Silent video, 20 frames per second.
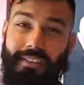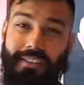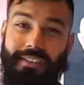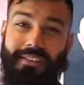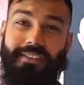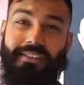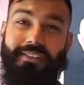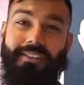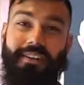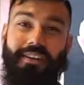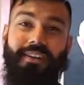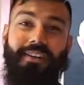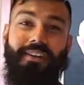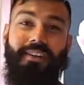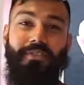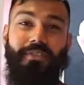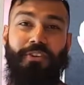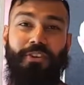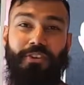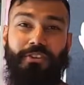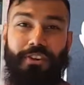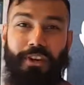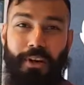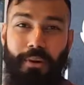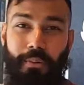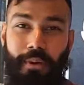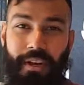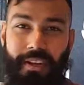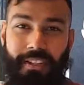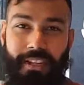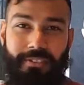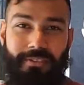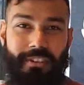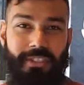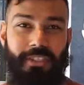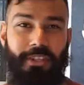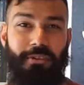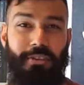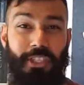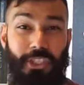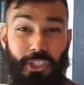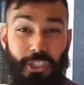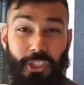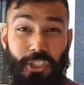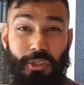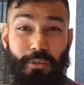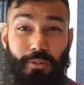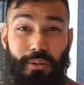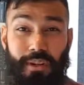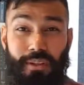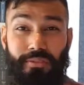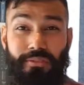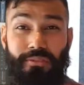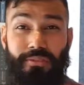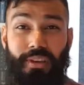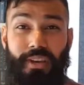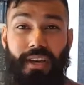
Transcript: You can start straight away. There is no issue with